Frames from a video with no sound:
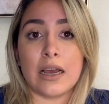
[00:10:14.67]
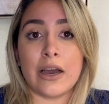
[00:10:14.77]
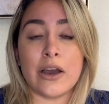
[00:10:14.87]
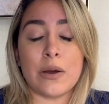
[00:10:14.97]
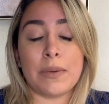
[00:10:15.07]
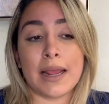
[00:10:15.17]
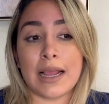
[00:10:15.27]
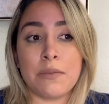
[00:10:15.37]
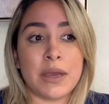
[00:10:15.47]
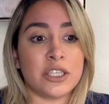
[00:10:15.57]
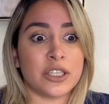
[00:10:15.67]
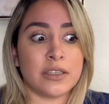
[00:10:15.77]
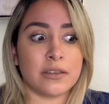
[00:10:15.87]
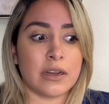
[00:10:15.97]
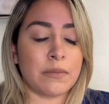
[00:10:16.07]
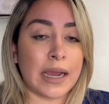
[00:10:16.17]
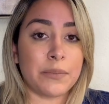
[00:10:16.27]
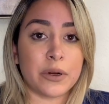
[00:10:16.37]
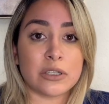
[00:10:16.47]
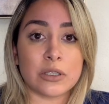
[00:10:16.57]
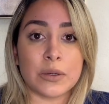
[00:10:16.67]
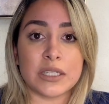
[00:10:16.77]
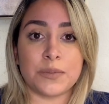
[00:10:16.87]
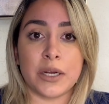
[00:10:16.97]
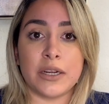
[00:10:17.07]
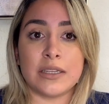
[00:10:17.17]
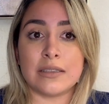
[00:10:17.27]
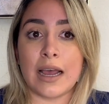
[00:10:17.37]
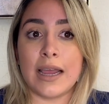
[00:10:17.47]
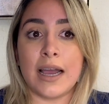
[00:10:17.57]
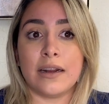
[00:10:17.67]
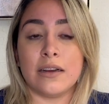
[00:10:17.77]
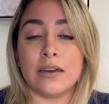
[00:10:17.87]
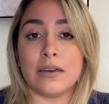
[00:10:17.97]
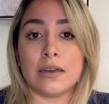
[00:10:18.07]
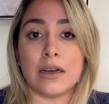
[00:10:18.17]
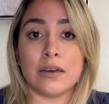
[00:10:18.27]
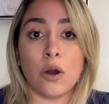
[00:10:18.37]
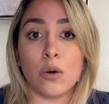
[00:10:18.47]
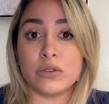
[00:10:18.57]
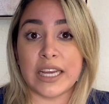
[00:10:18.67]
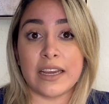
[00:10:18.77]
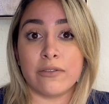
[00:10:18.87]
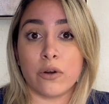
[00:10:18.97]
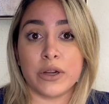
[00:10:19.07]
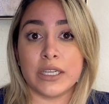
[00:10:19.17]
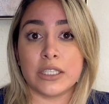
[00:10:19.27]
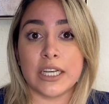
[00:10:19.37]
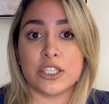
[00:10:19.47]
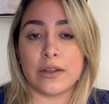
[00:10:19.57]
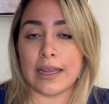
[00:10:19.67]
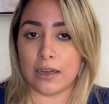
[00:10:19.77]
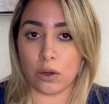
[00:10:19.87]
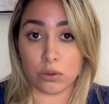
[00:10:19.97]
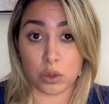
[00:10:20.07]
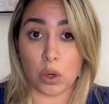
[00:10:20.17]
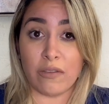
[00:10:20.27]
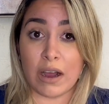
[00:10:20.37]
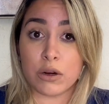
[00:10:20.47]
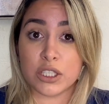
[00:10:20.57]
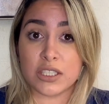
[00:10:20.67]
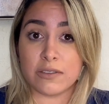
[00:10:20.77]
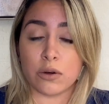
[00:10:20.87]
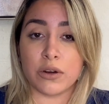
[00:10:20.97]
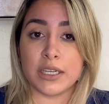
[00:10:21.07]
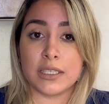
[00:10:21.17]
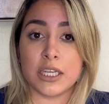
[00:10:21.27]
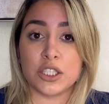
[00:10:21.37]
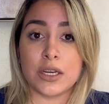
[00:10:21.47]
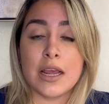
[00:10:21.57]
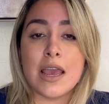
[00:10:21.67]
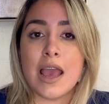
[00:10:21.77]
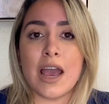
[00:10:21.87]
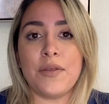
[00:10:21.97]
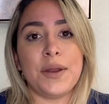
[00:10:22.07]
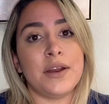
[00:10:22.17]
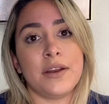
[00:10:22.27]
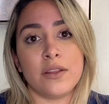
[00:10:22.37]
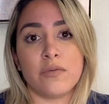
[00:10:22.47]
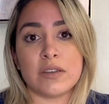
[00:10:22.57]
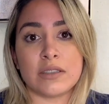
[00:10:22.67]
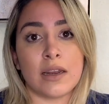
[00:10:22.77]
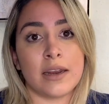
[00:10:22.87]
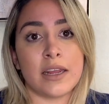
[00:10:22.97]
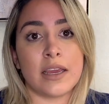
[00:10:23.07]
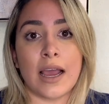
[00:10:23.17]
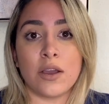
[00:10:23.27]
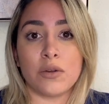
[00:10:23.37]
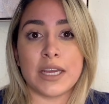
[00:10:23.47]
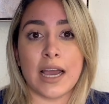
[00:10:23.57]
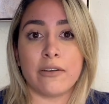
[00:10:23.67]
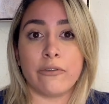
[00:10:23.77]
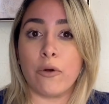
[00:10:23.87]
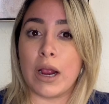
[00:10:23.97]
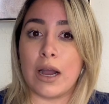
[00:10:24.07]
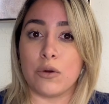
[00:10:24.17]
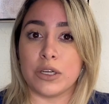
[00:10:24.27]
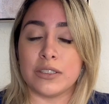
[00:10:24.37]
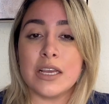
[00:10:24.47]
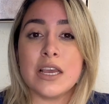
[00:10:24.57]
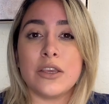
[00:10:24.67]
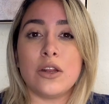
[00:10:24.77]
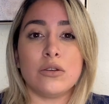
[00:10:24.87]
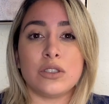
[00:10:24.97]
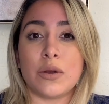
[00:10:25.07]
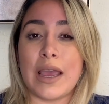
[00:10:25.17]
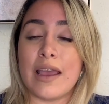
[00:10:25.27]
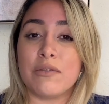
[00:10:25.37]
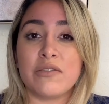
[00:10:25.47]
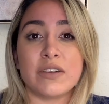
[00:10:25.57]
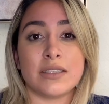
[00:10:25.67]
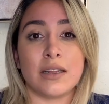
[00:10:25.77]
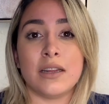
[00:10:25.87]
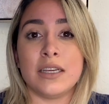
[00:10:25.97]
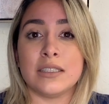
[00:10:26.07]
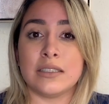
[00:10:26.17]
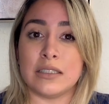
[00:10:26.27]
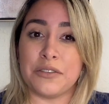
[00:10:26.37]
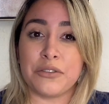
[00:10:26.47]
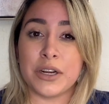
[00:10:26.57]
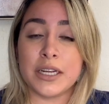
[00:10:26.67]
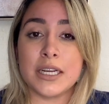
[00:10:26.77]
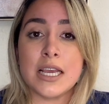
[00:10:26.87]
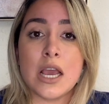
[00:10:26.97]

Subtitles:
Like I mentioned, in my personal experience, I had a whole day of orientation, like a whole 12-hour shift of orientation. And then in another facility, I only had 4 hours. You know, so every facility is different.